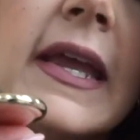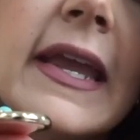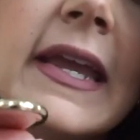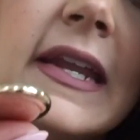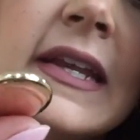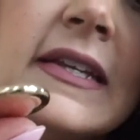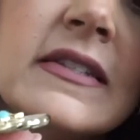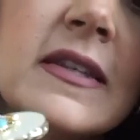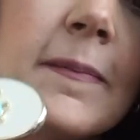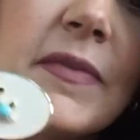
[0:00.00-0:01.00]
It
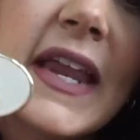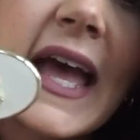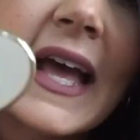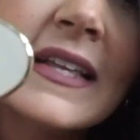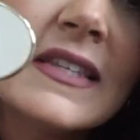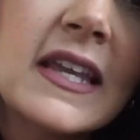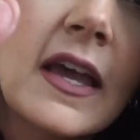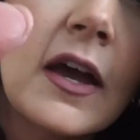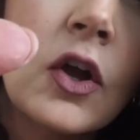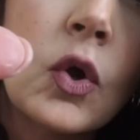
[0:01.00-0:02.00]
is, has
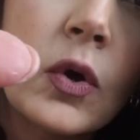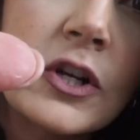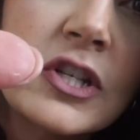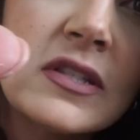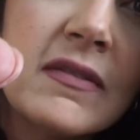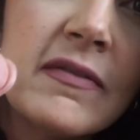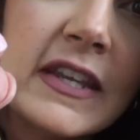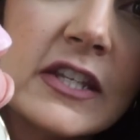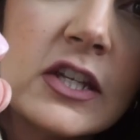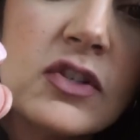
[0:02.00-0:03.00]
like a gorgeous
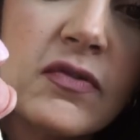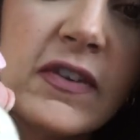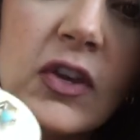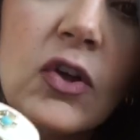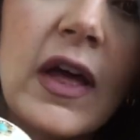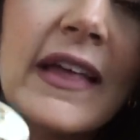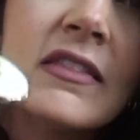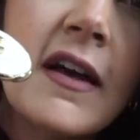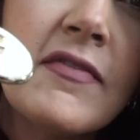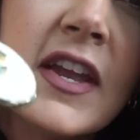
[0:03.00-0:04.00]
vintage feel. I
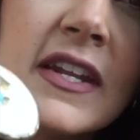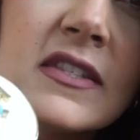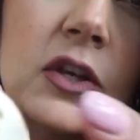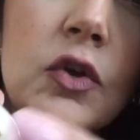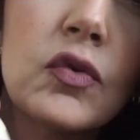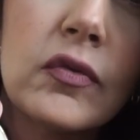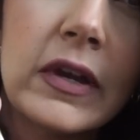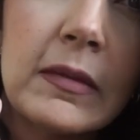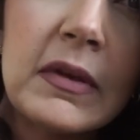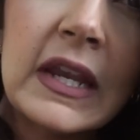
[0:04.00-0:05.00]
love that it's a
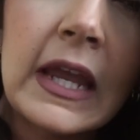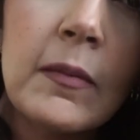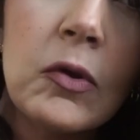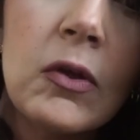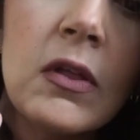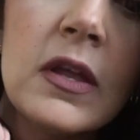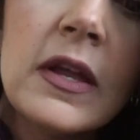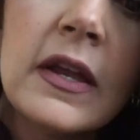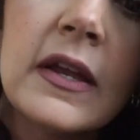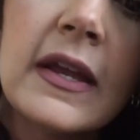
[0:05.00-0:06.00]
cream enamel.
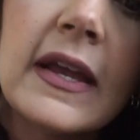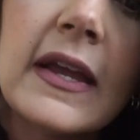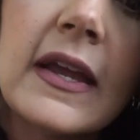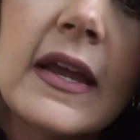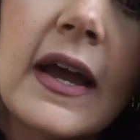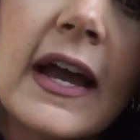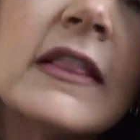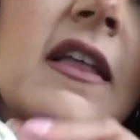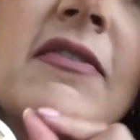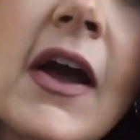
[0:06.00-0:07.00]
I
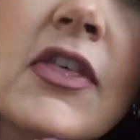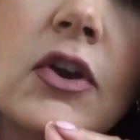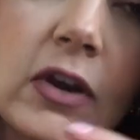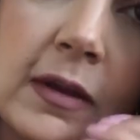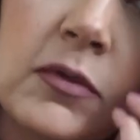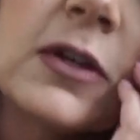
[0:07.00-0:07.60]
love how the cream